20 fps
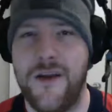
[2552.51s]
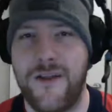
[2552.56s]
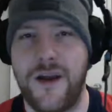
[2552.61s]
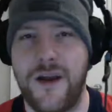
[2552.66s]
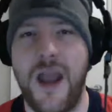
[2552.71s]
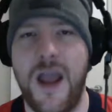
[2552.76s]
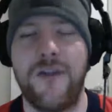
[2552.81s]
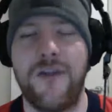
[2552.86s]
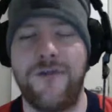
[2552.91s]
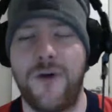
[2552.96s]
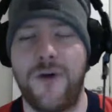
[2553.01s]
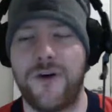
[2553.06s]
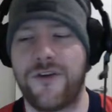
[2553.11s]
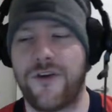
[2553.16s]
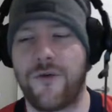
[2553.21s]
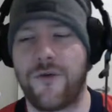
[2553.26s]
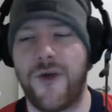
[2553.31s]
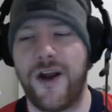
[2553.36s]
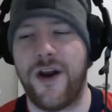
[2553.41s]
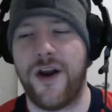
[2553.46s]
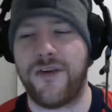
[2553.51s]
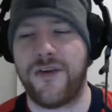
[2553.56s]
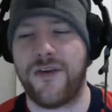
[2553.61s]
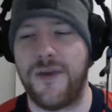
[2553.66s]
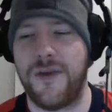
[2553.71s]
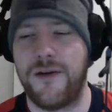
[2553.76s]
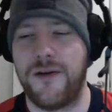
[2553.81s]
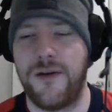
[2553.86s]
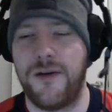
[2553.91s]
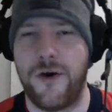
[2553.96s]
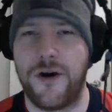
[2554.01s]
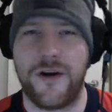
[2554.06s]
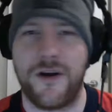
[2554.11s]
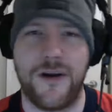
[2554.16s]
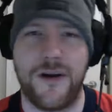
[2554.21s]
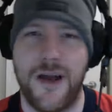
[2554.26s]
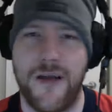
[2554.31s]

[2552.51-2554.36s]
They kind of flew under the radar to me, New York.